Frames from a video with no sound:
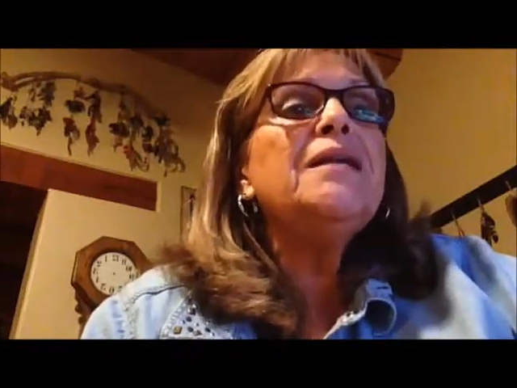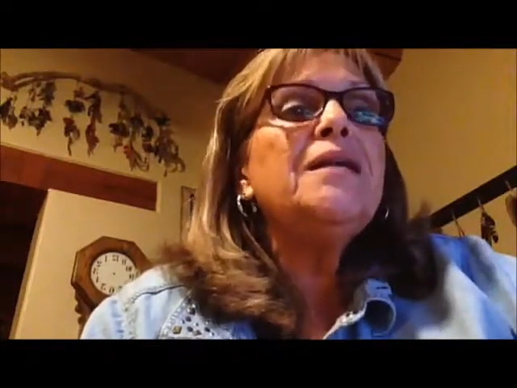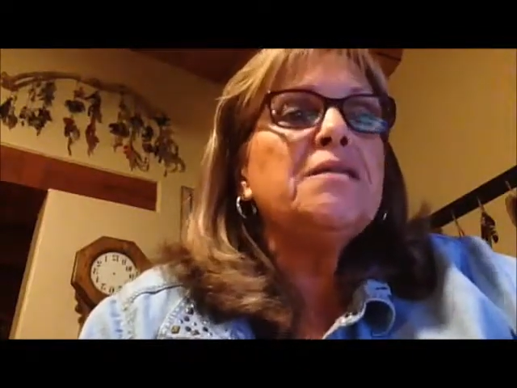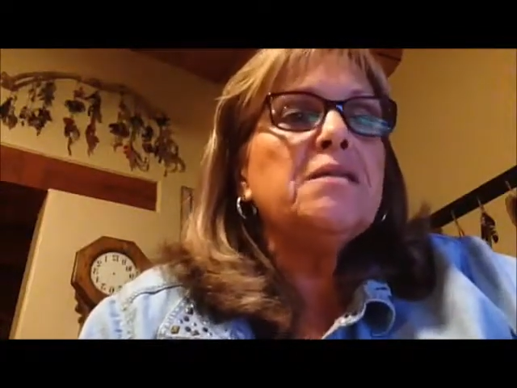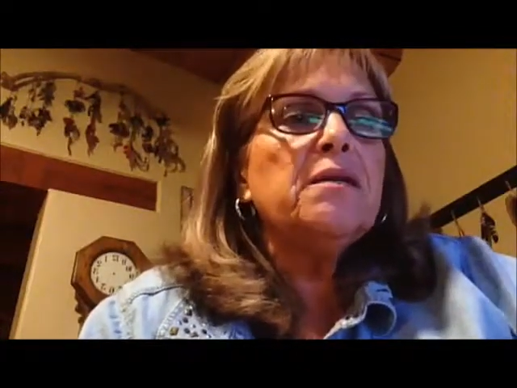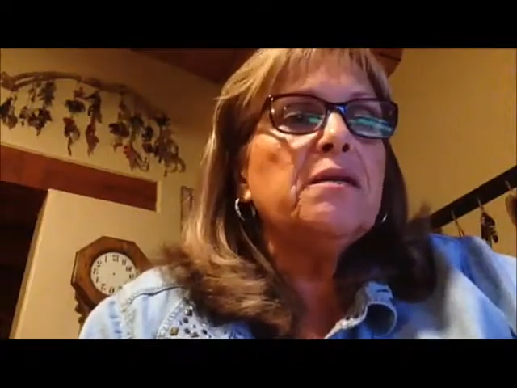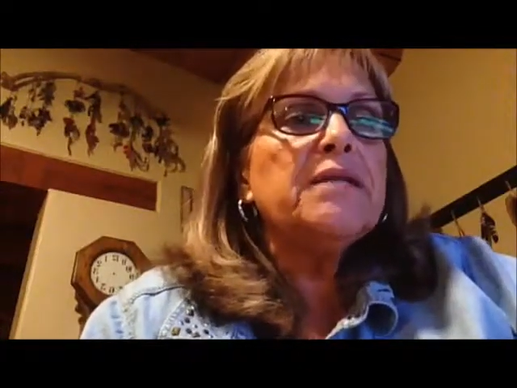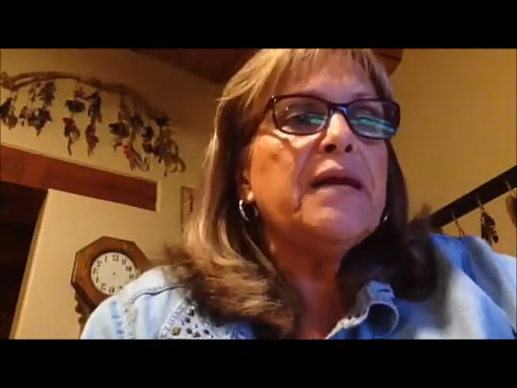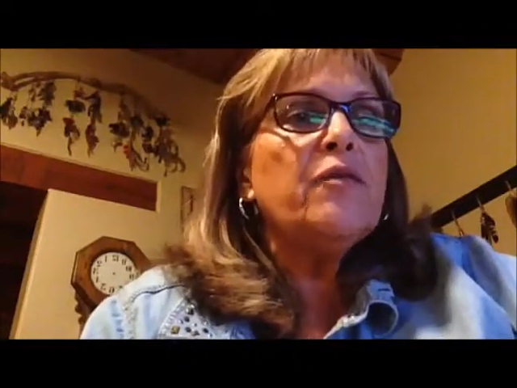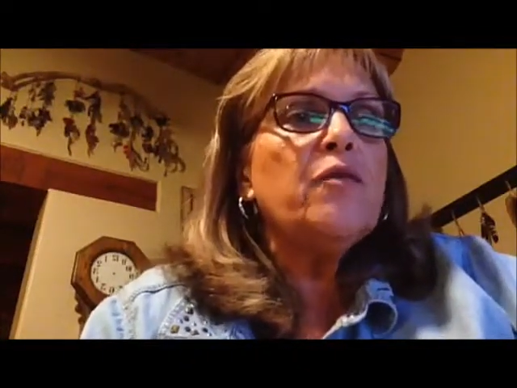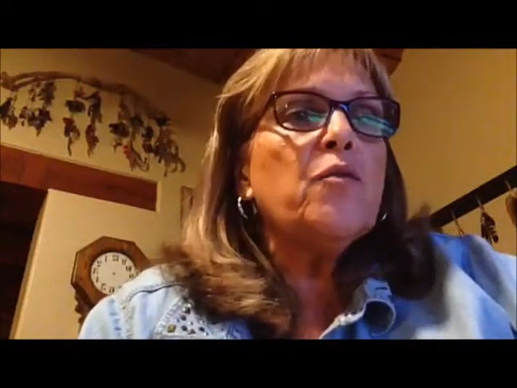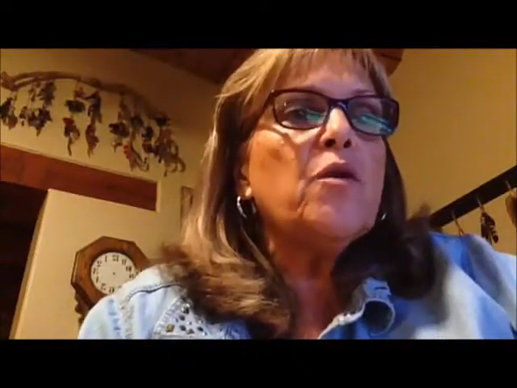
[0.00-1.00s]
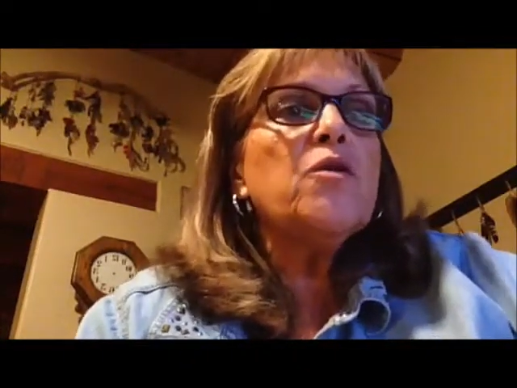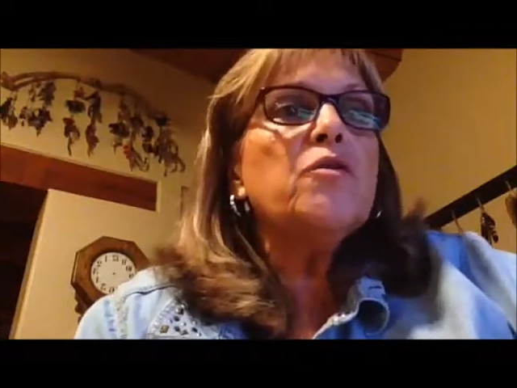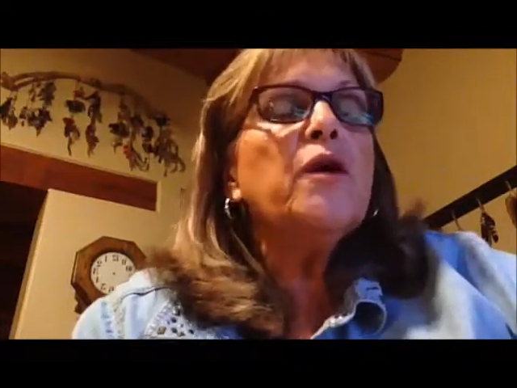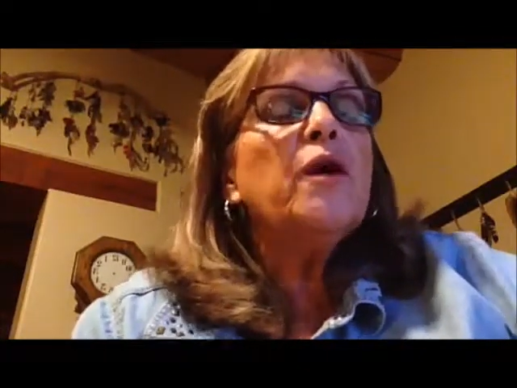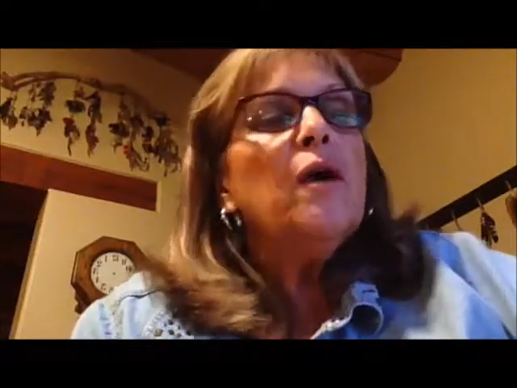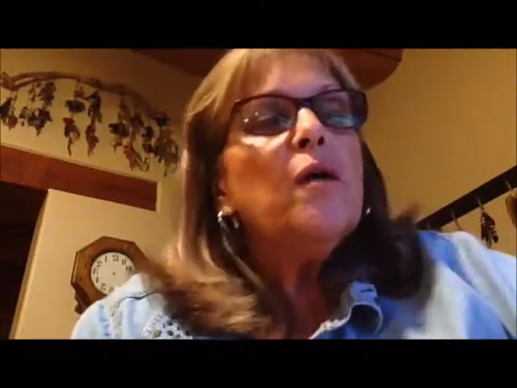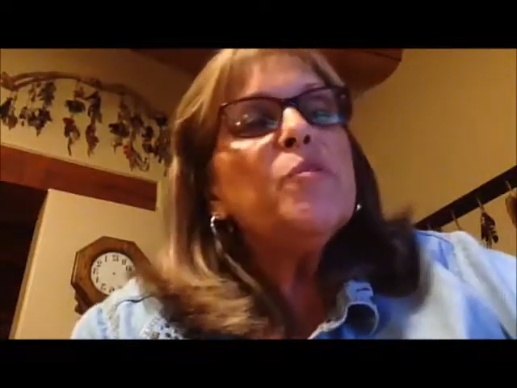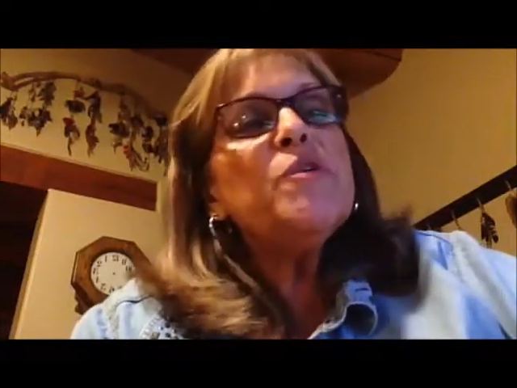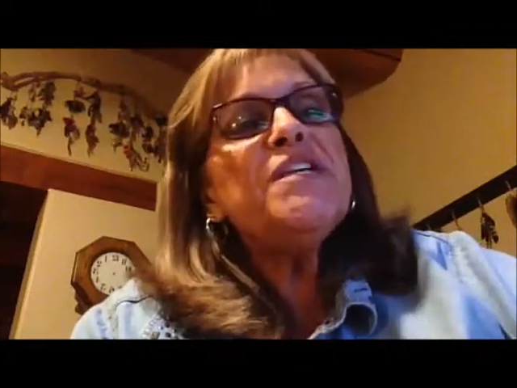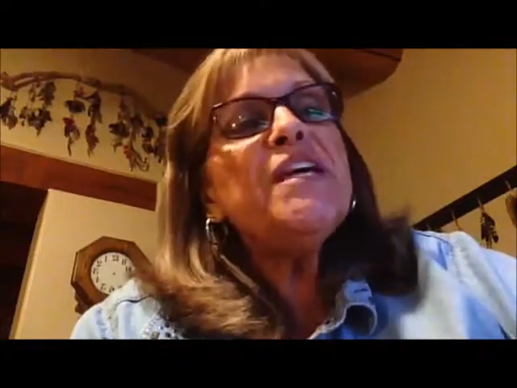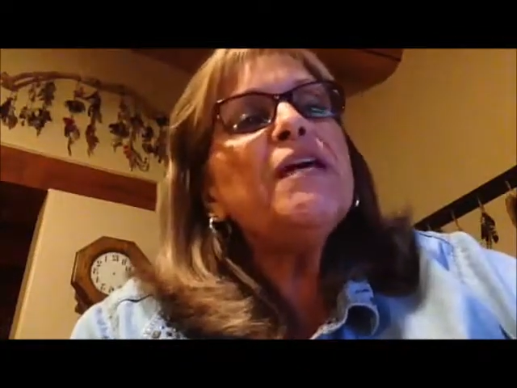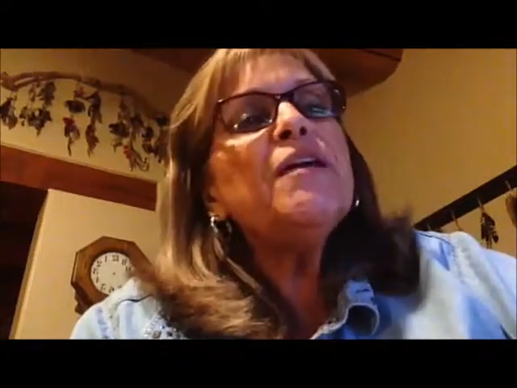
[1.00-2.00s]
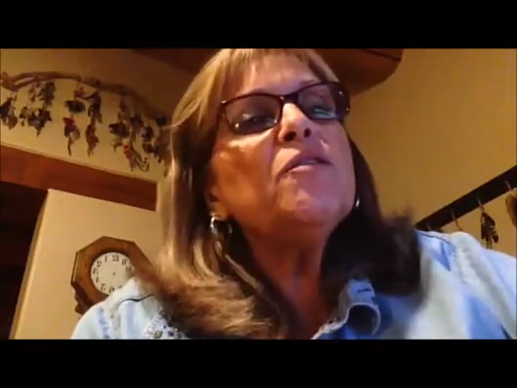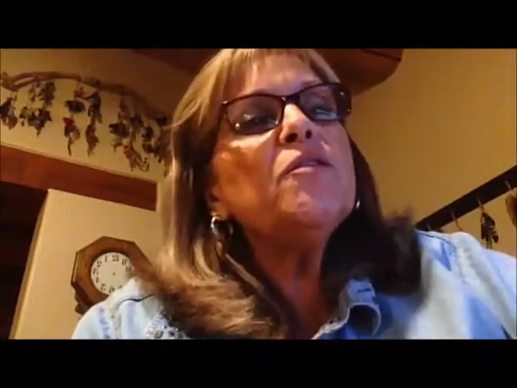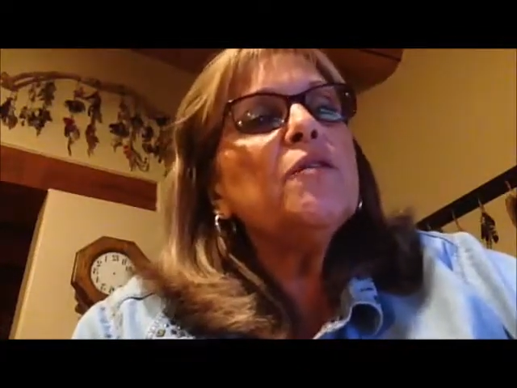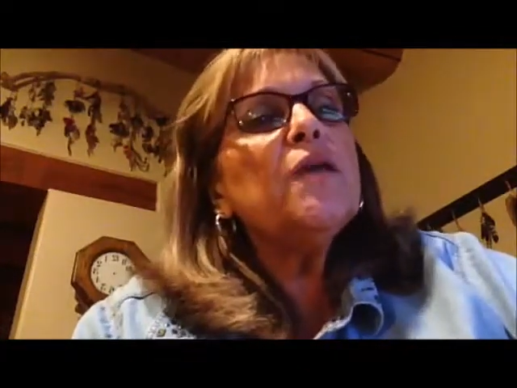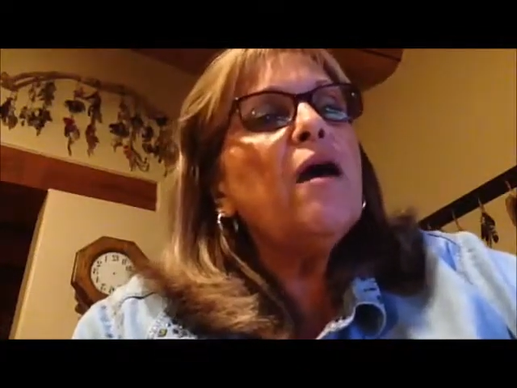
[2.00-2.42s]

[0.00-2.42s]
need to look down the road, particularly